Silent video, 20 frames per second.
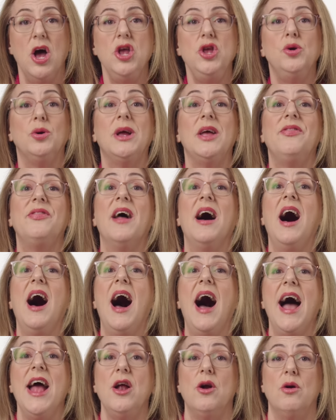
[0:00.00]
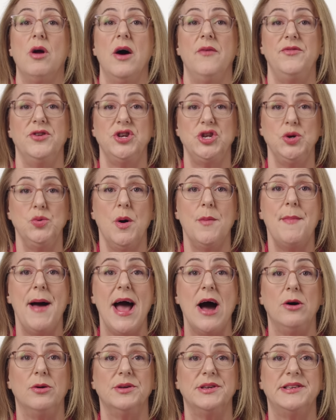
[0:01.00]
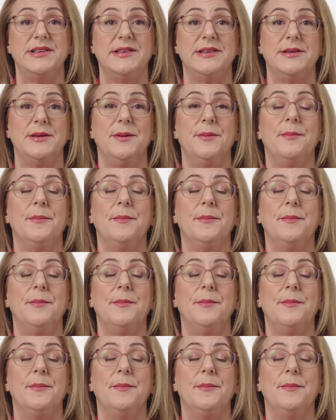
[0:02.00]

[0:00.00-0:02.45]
You'll get the higher of the two amounts.